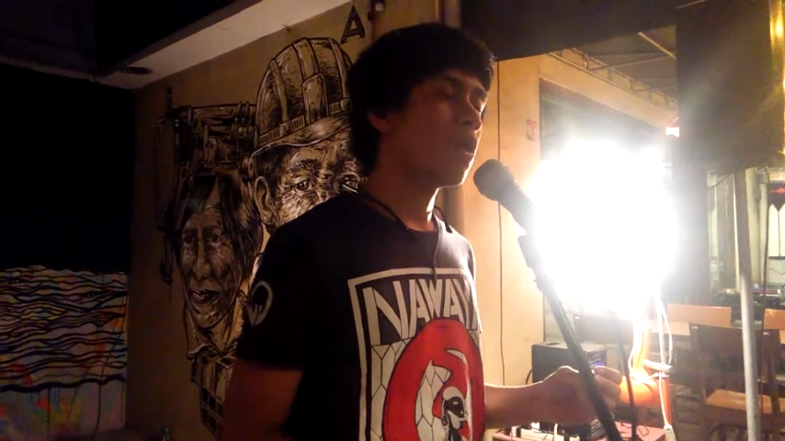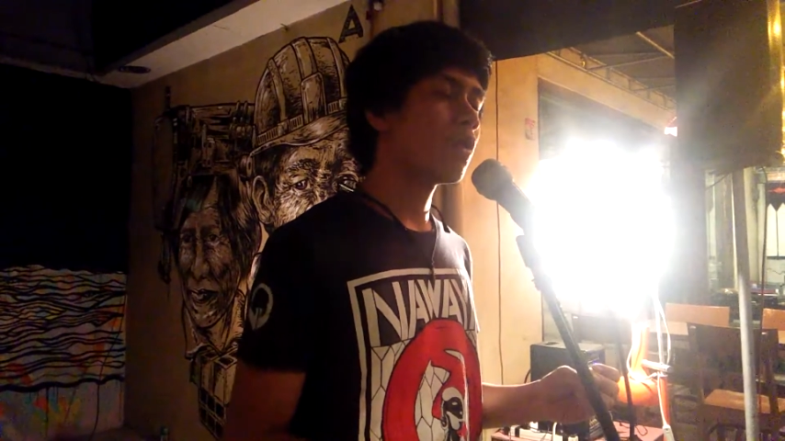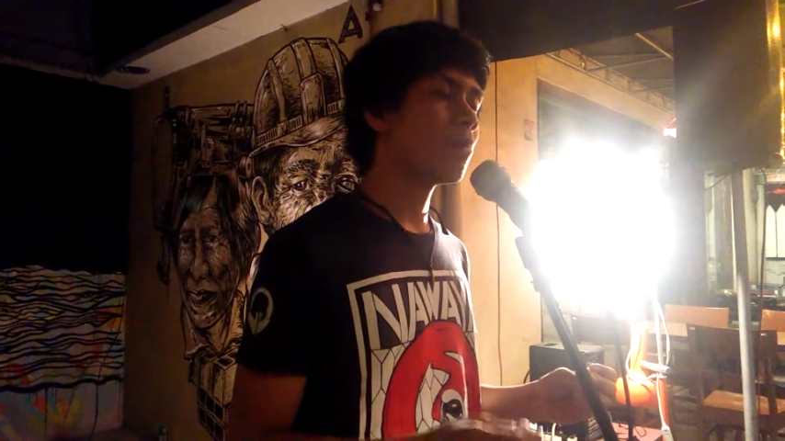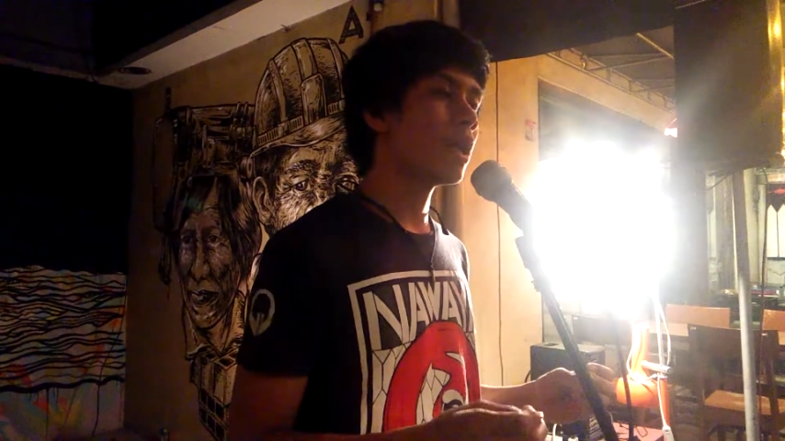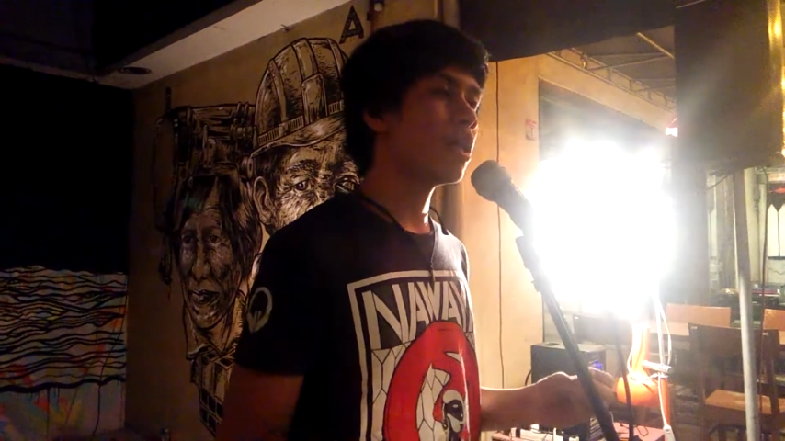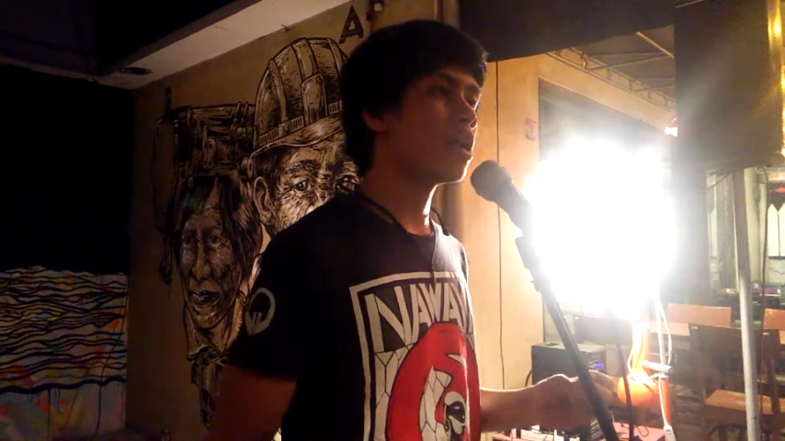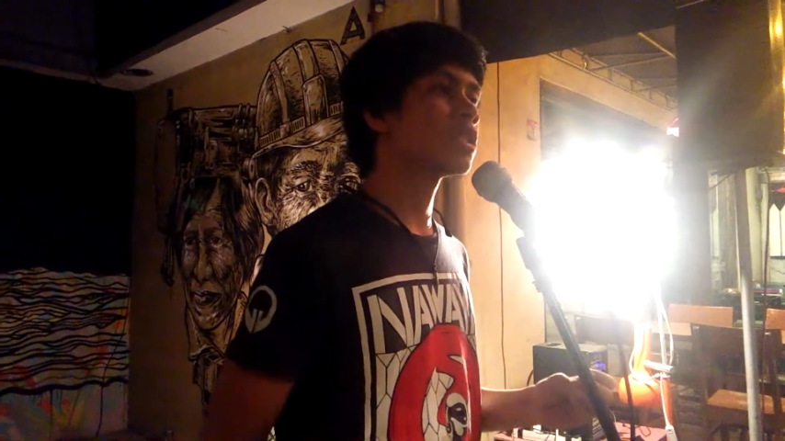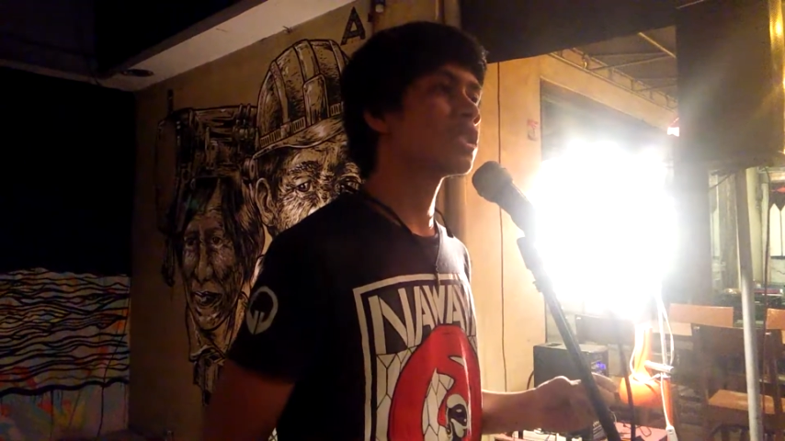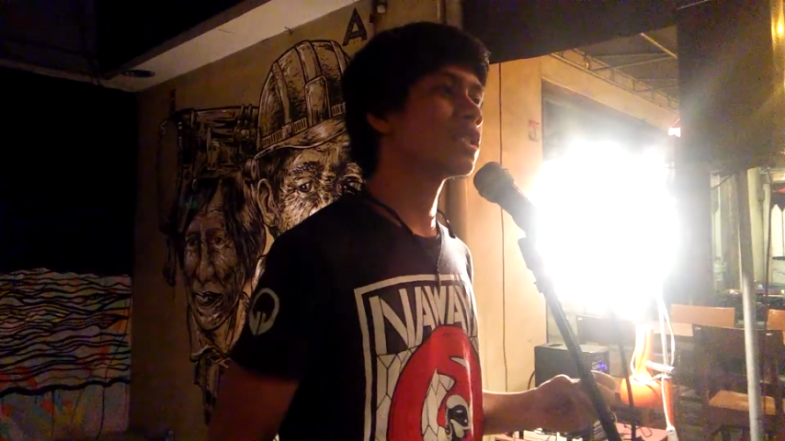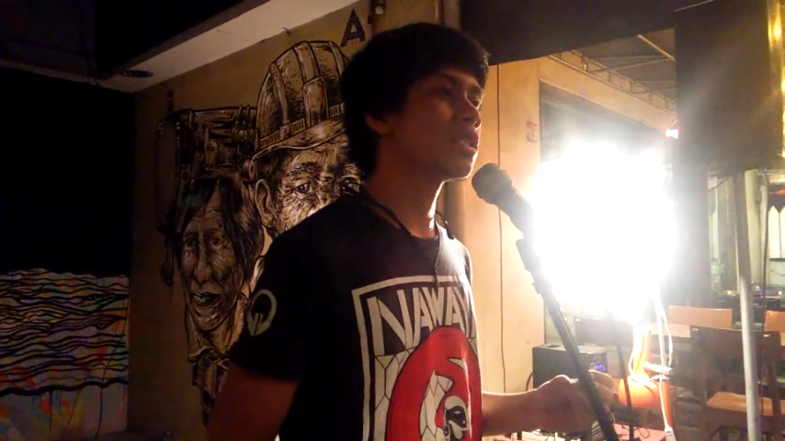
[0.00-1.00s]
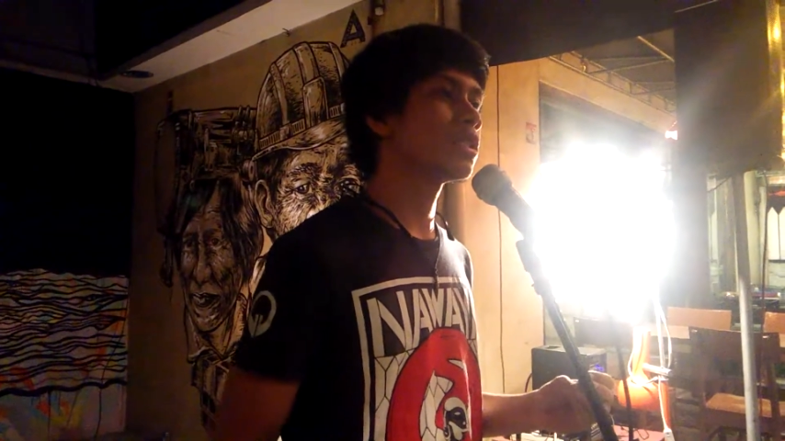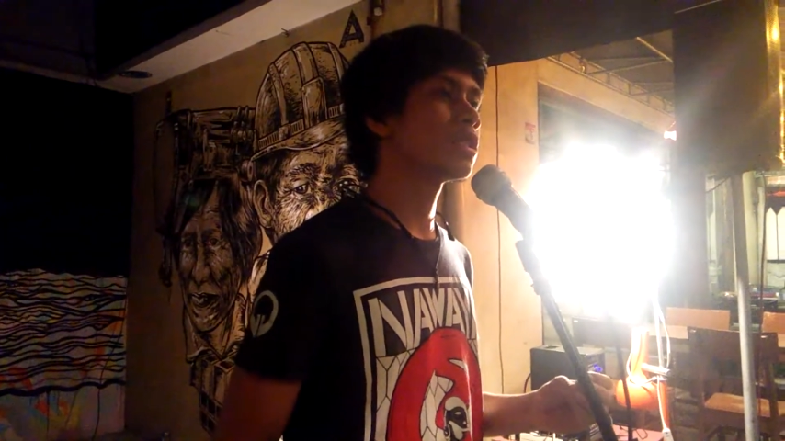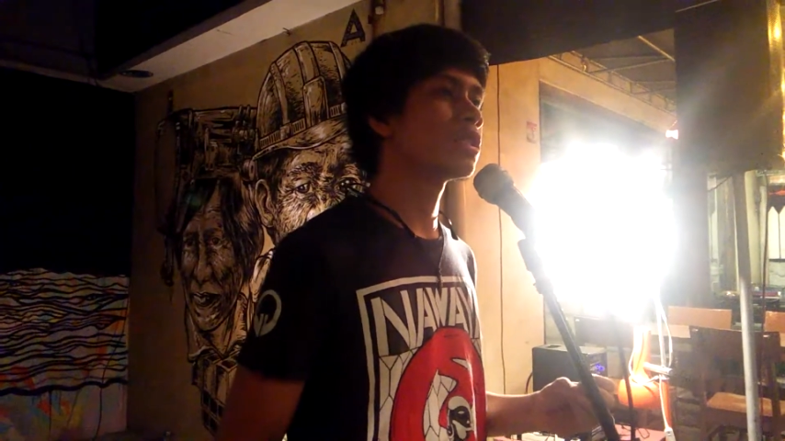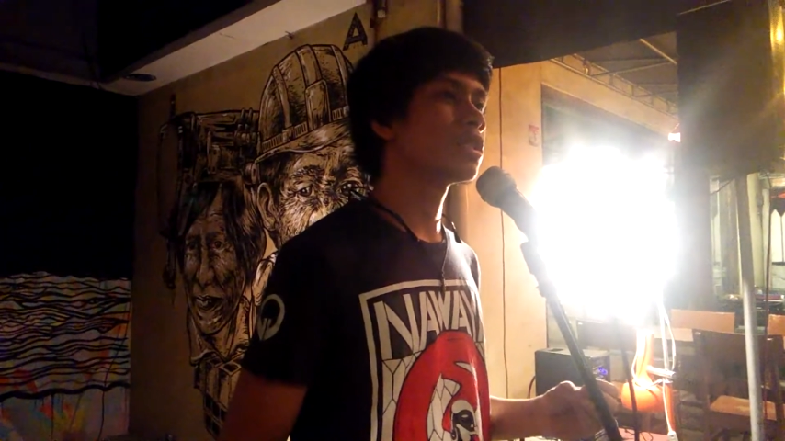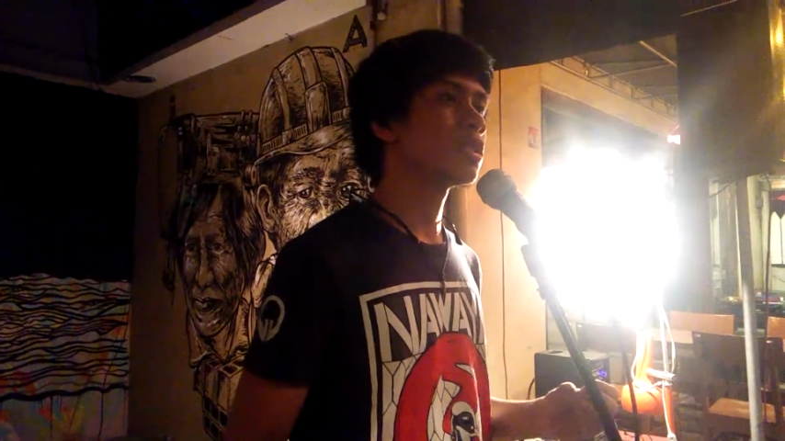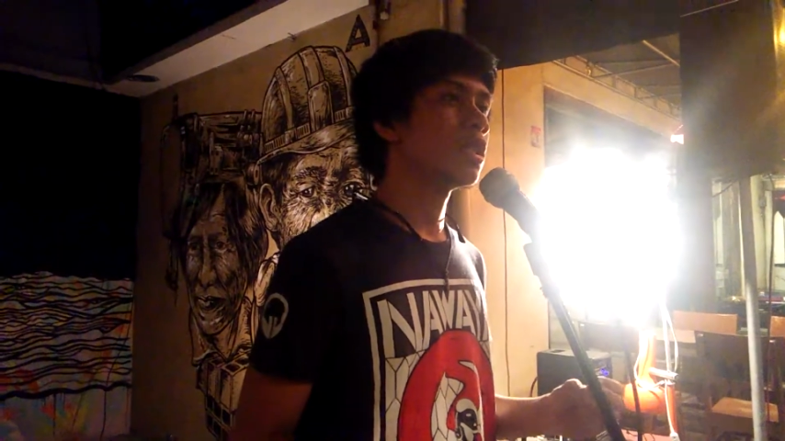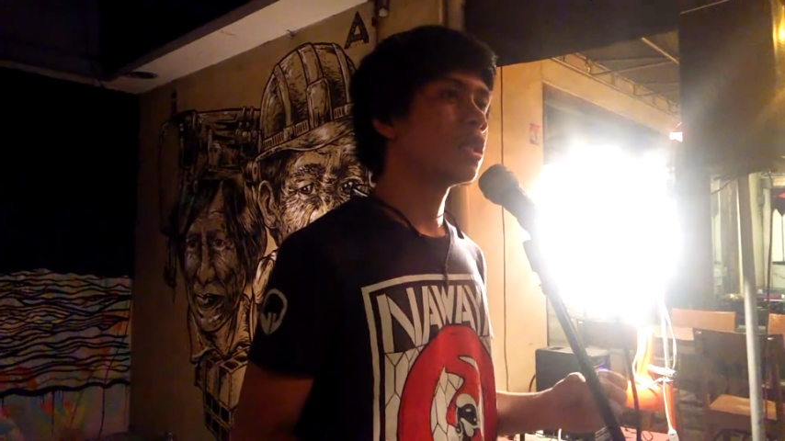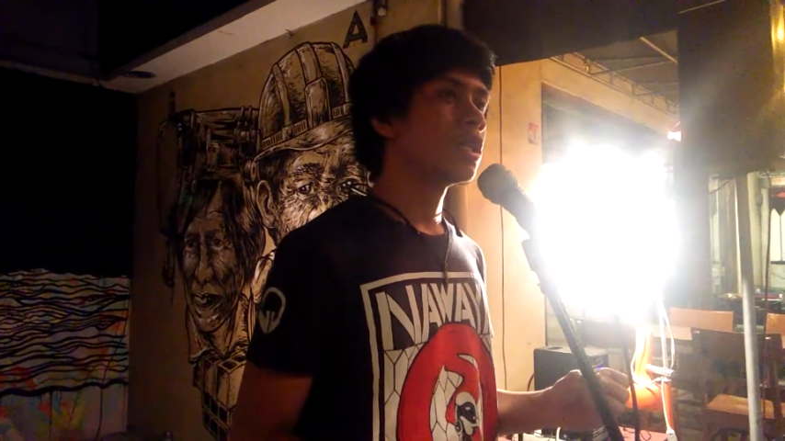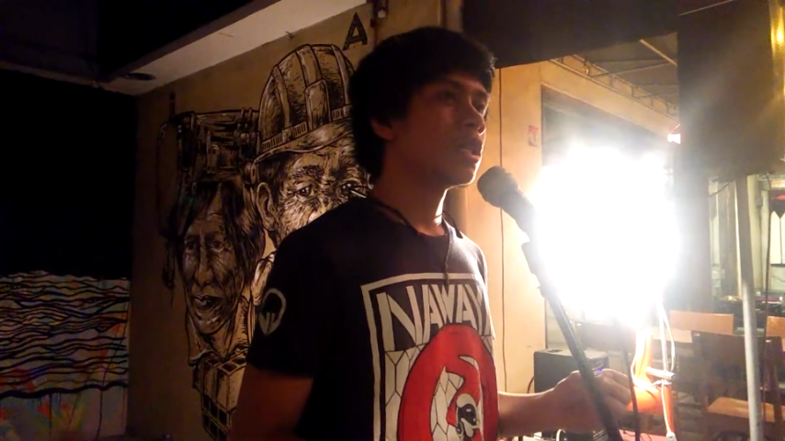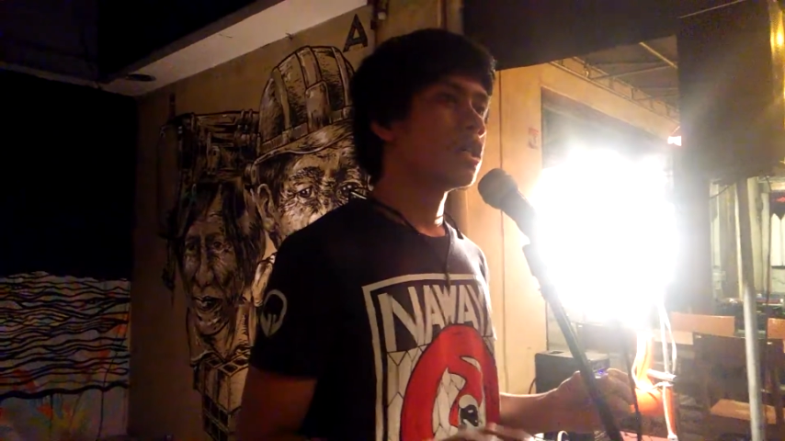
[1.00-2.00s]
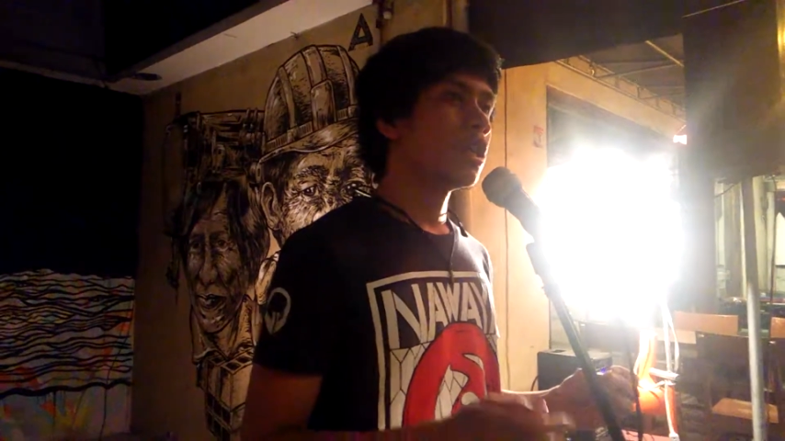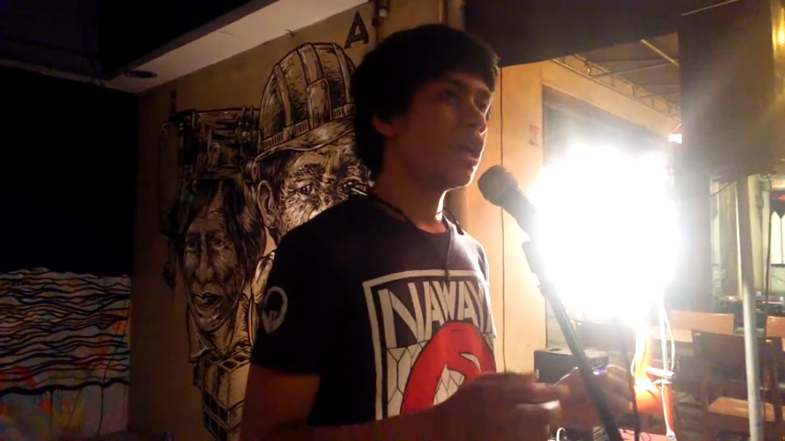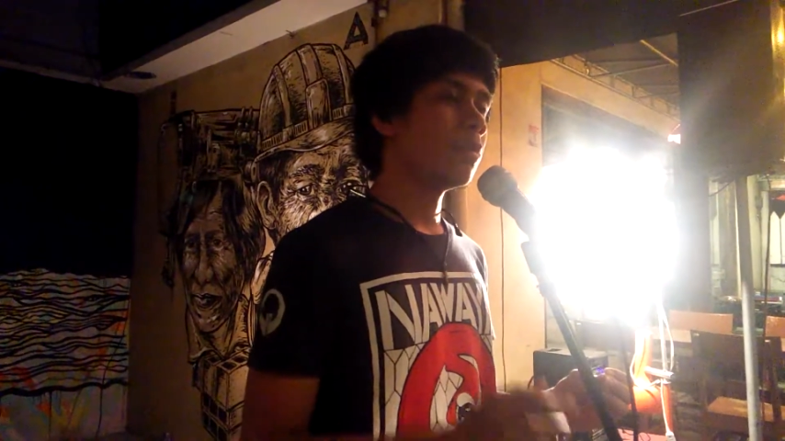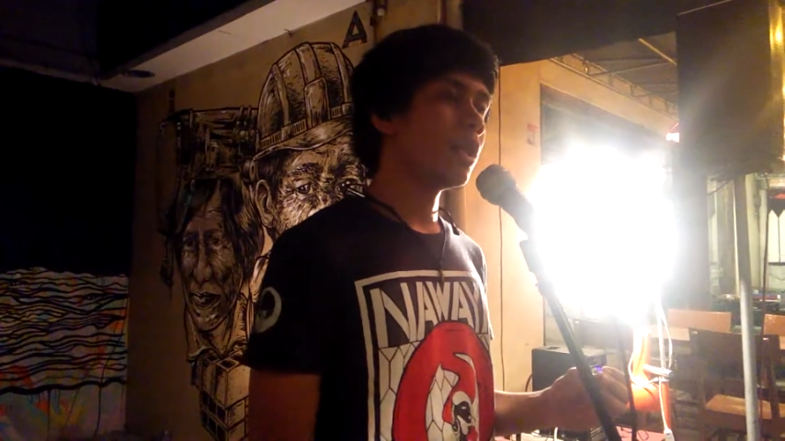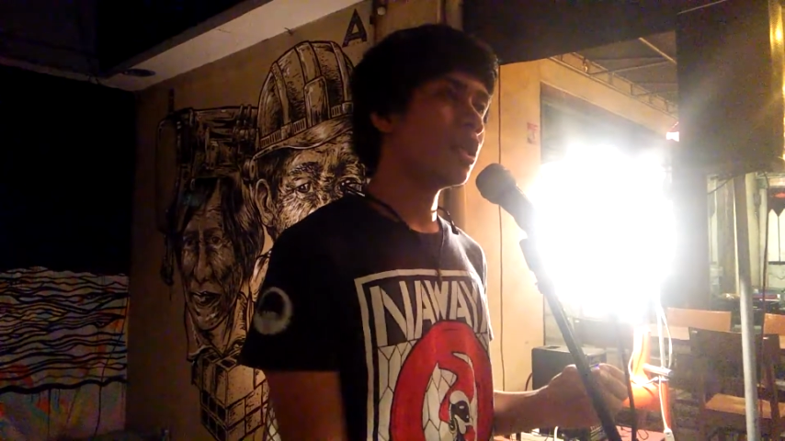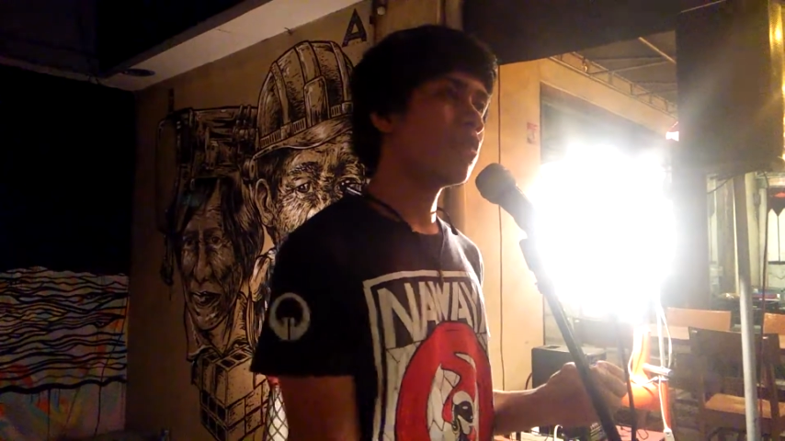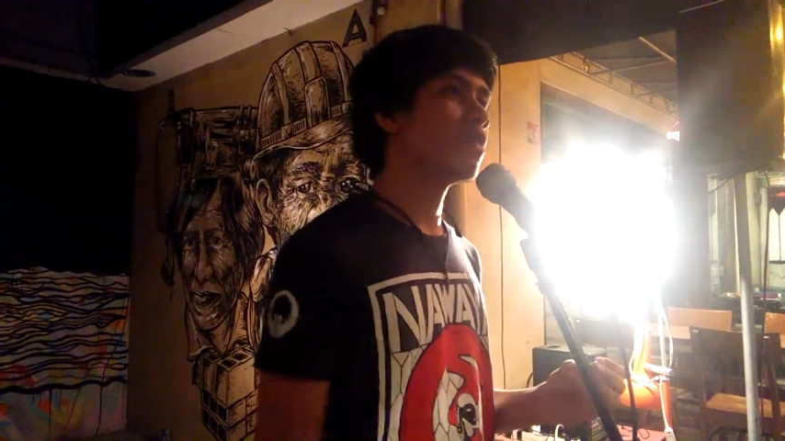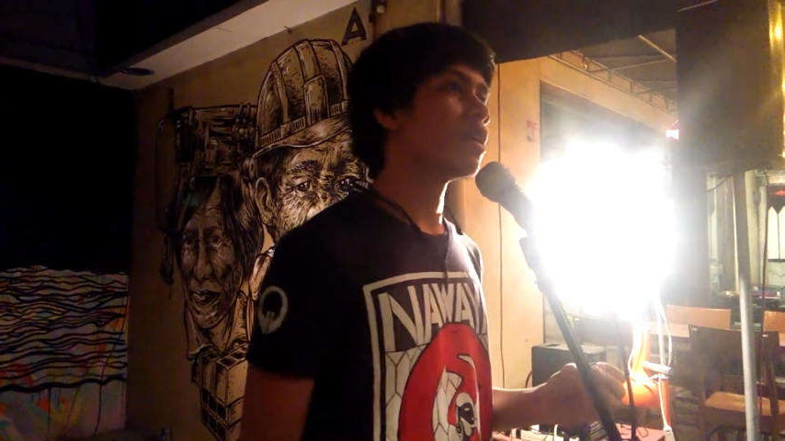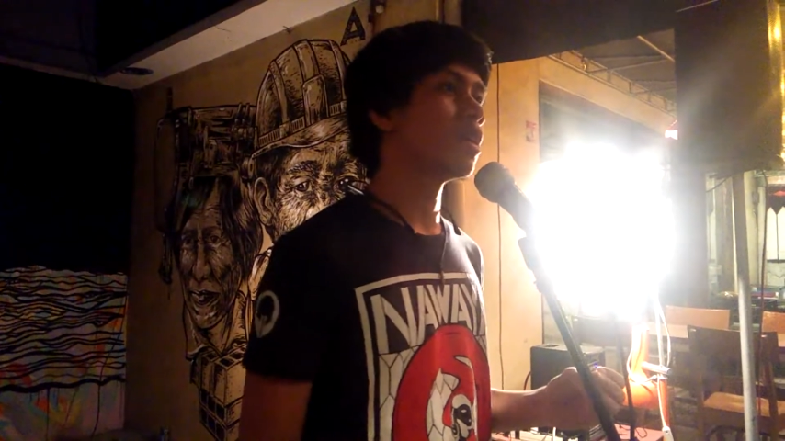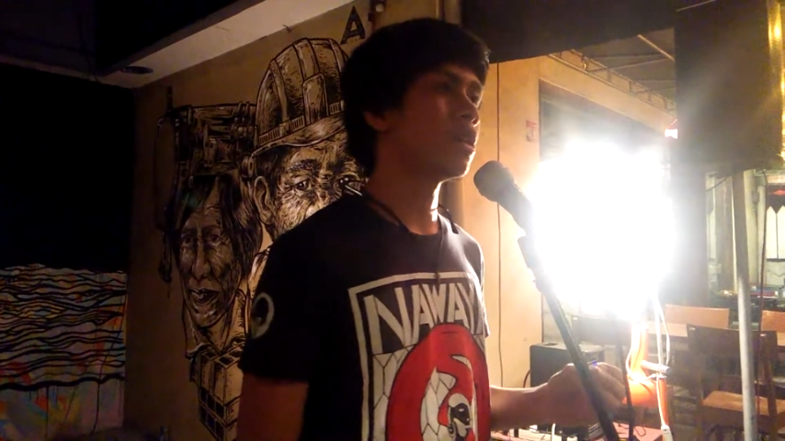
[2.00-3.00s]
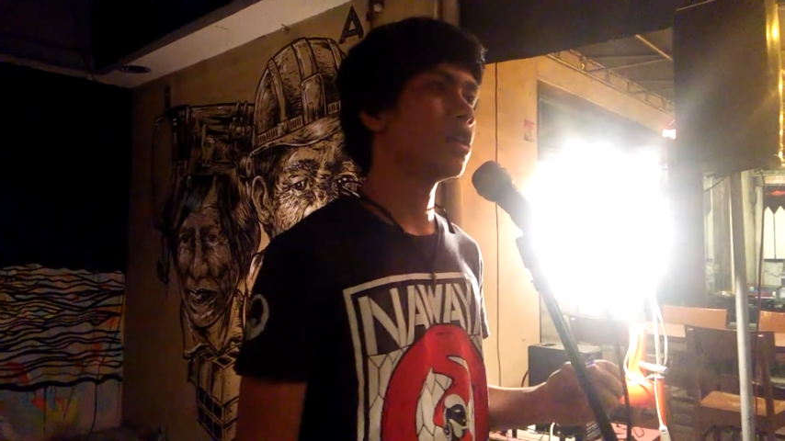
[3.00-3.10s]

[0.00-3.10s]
were my lungs and my liver.